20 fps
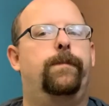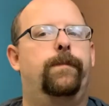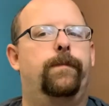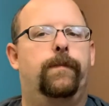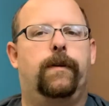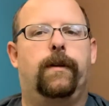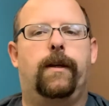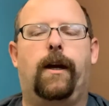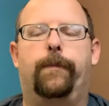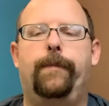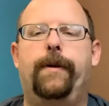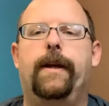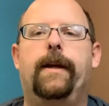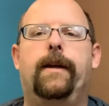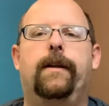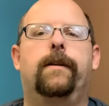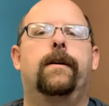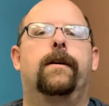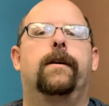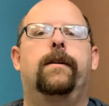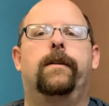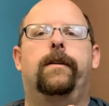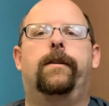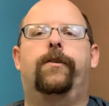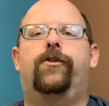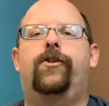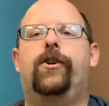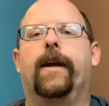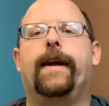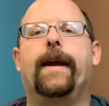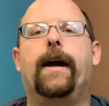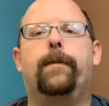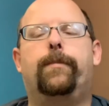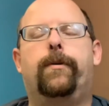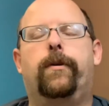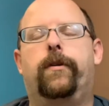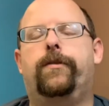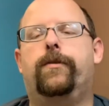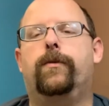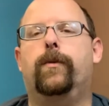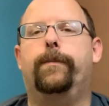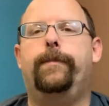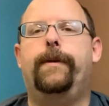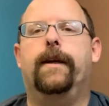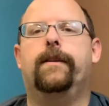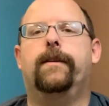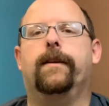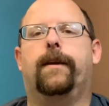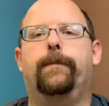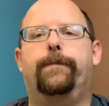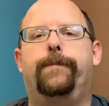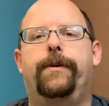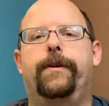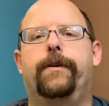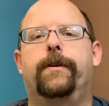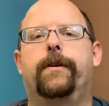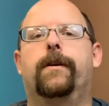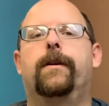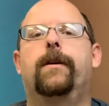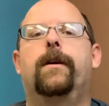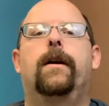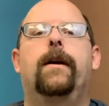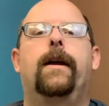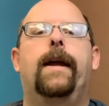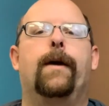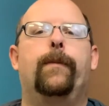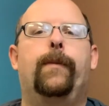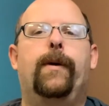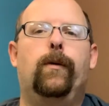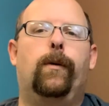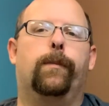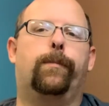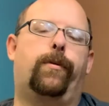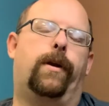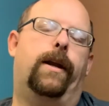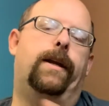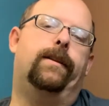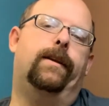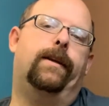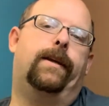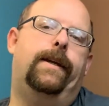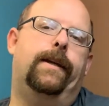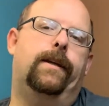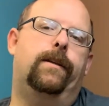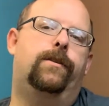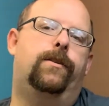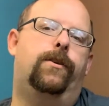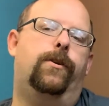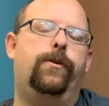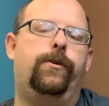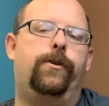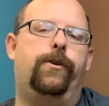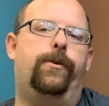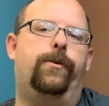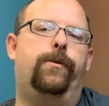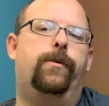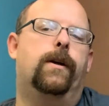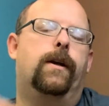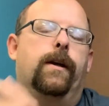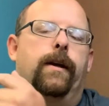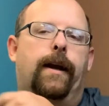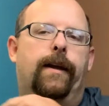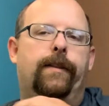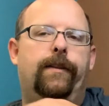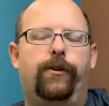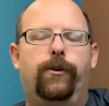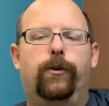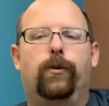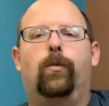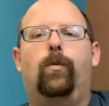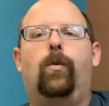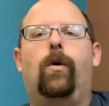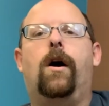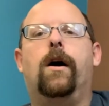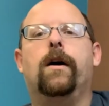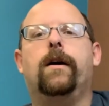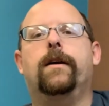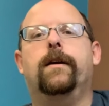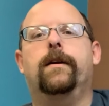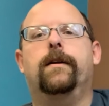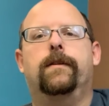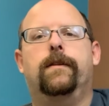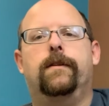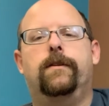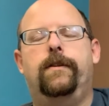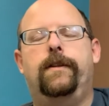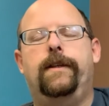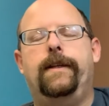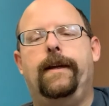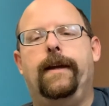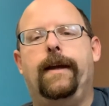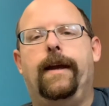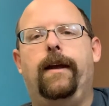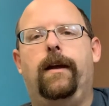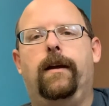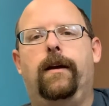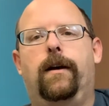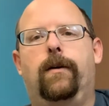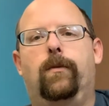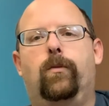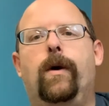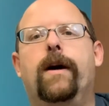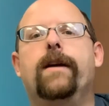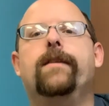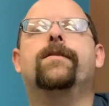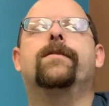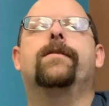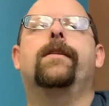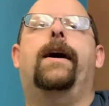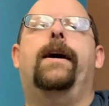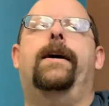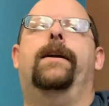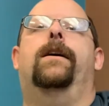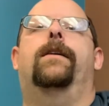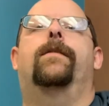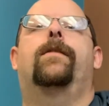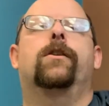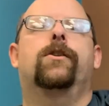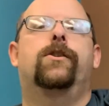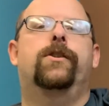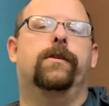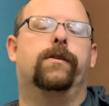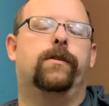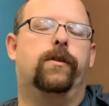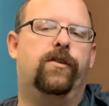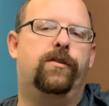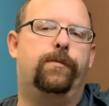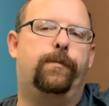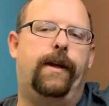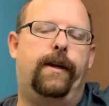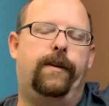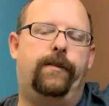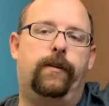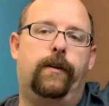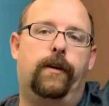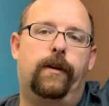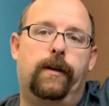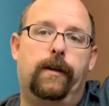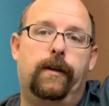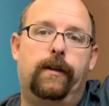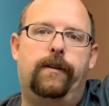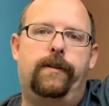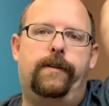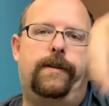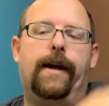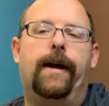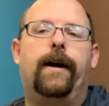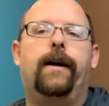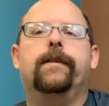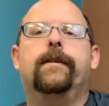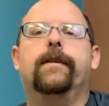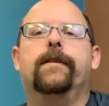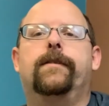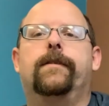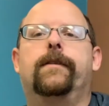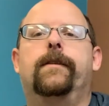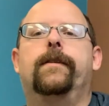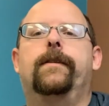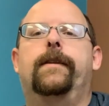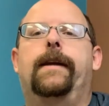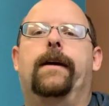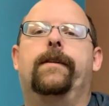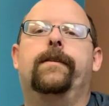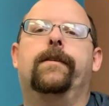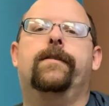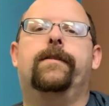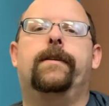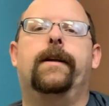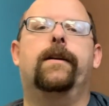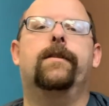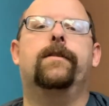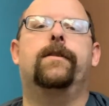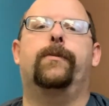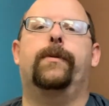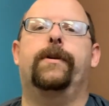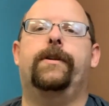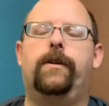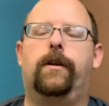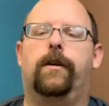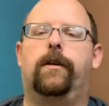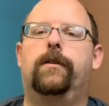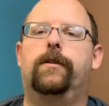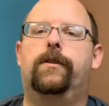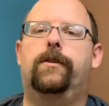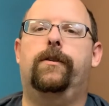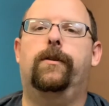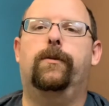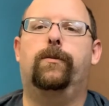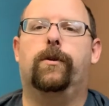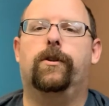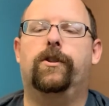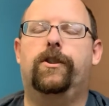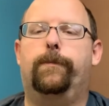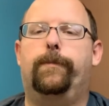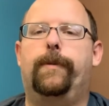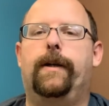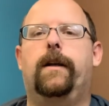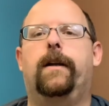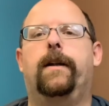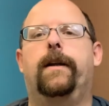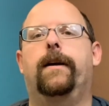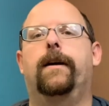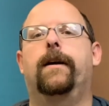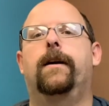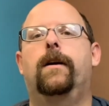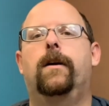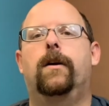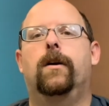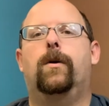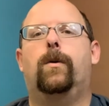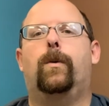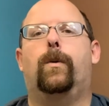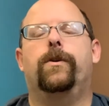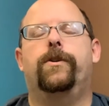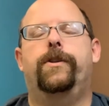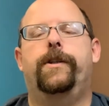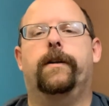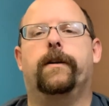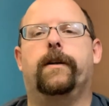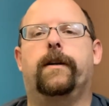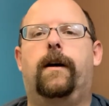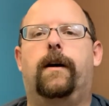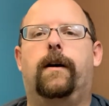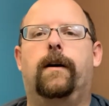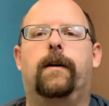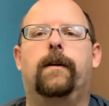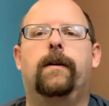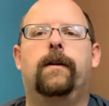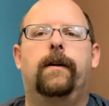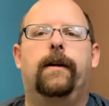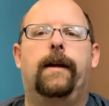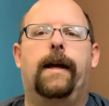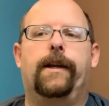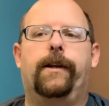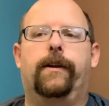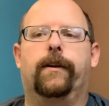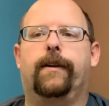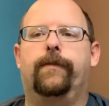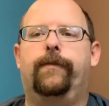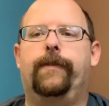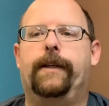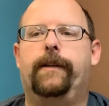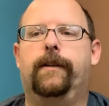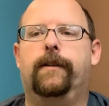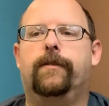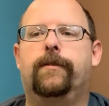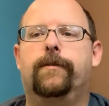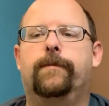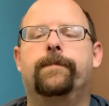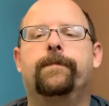Come in, checkout person will be at the computer, and we will bring the kid to you, and then you'll walk to the west side of our children's space, down the stairs, and return to the worship area or to your car at your convenience.